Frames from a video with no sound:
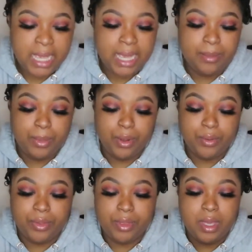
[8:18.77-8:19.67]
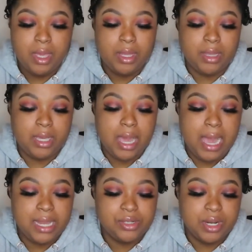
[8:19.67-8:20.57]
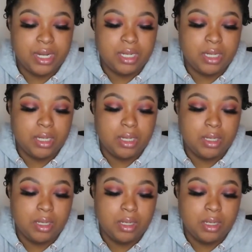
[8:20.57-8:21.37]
in both the Hydrating